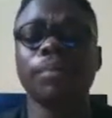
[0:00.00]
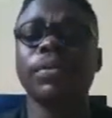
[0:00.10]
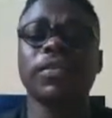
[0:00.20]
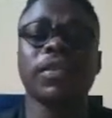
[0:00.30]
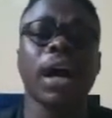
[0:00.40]

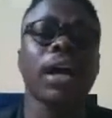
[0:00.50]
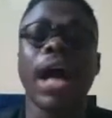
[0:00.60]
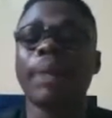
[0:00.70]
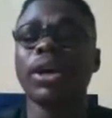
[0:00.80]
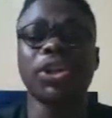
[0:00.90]
please, sir, I'm
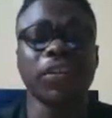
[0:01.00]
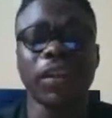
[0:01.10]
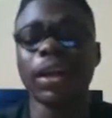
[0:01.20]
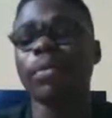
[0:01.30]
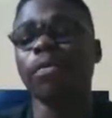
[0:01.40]
not
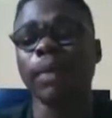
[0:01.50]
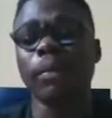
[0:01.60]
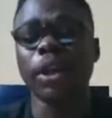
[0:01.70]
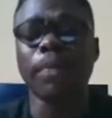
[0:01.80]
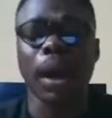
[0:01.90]
interested anymore, I want my
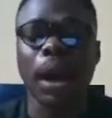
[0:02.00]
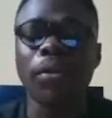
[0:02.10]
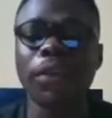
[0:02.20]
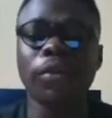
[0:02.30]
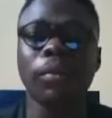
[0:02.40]
money back,
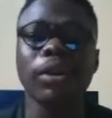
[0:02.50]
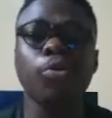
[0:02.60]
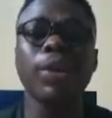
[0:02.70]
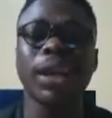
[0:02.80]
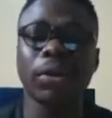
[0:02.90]
I'll give you your money quickly.